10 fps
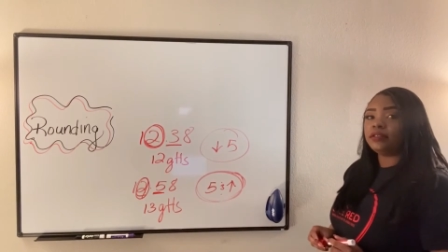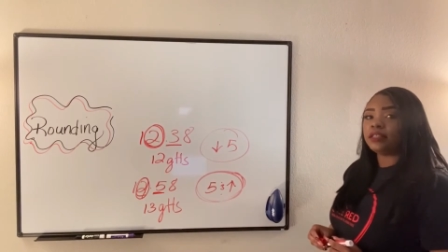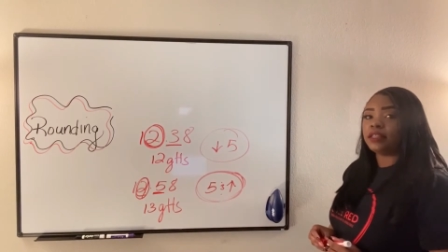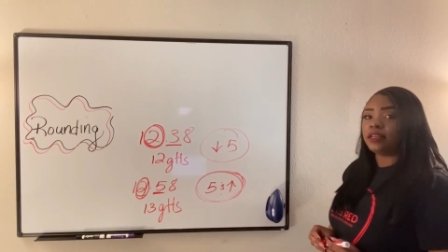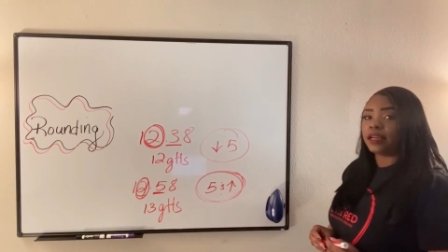
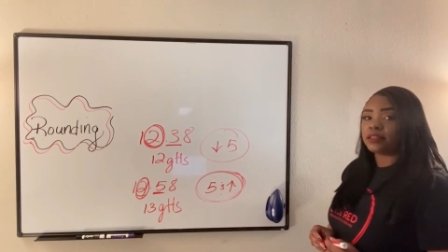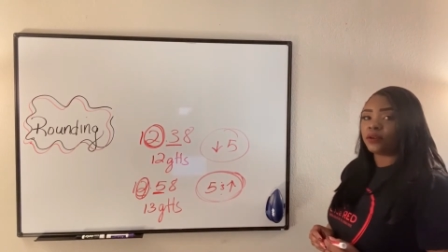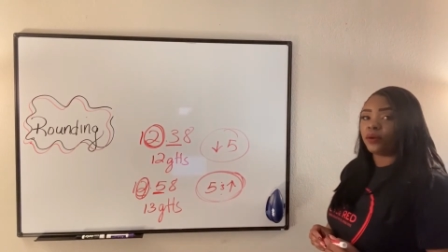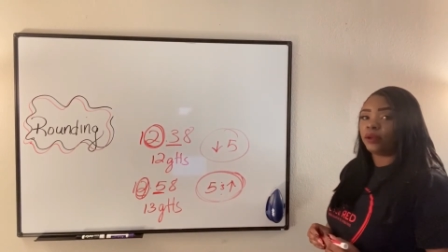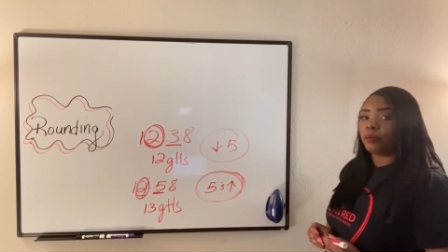to the next
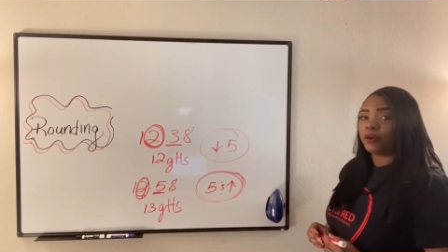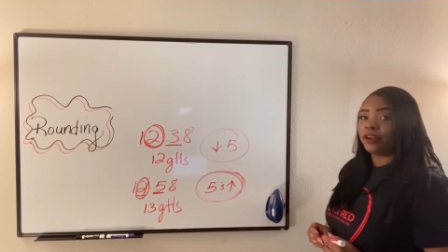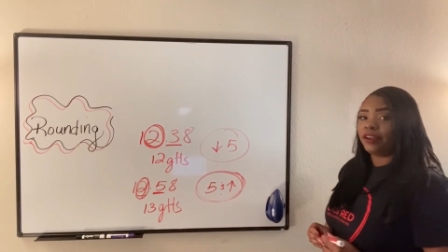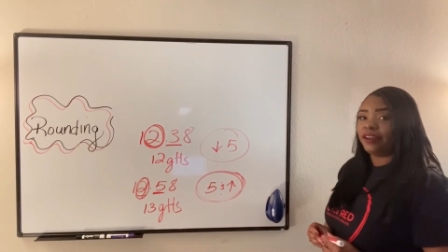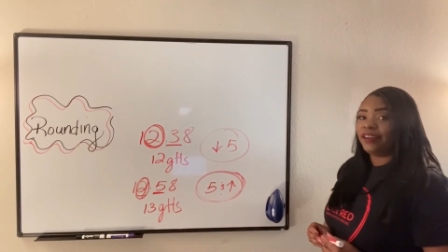whole
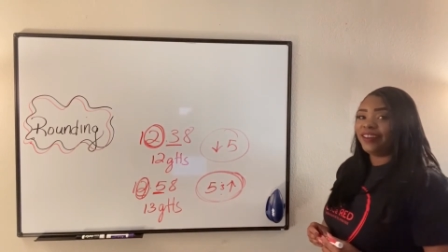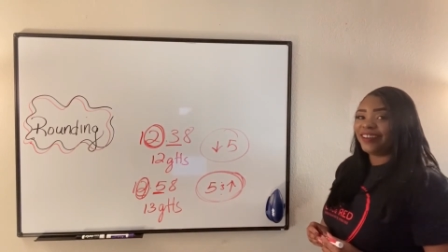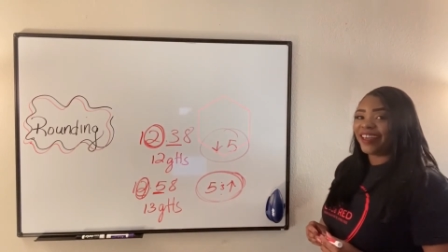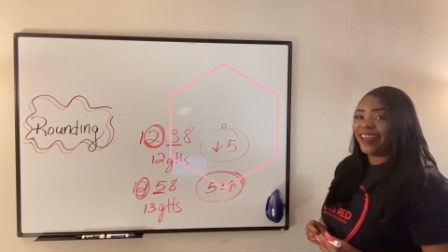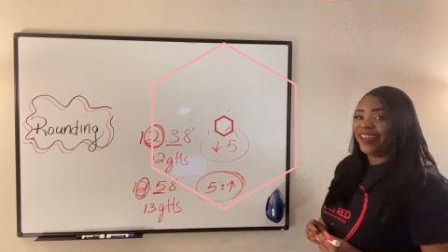number,
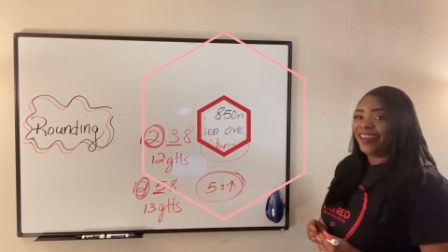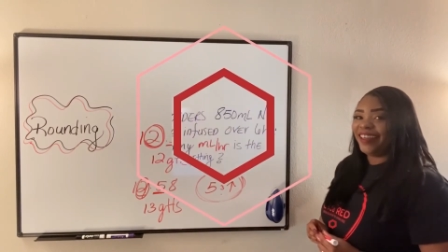okay?